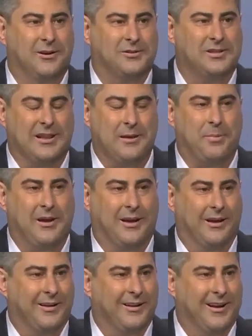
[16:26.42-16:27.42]

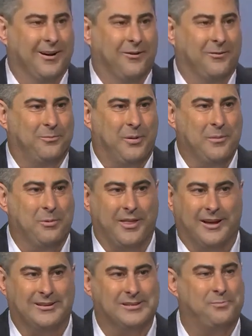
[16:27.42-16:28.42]
sleeping, people
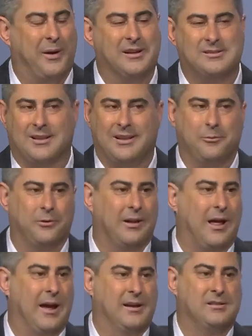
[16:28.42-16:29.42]
that just basically
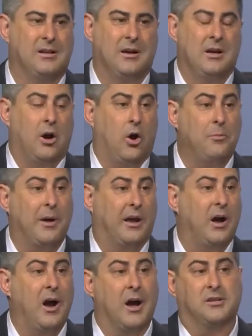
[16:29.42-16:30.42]
realized, oh my
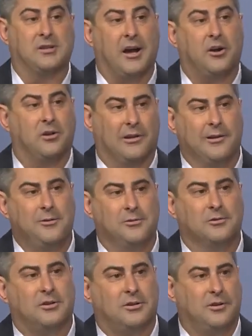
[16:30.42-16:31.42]
gosh, I could
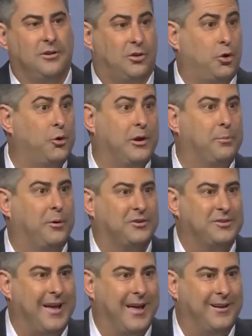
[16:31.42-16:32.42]
lose
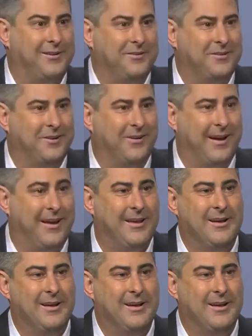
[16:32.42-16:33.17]
30%, right?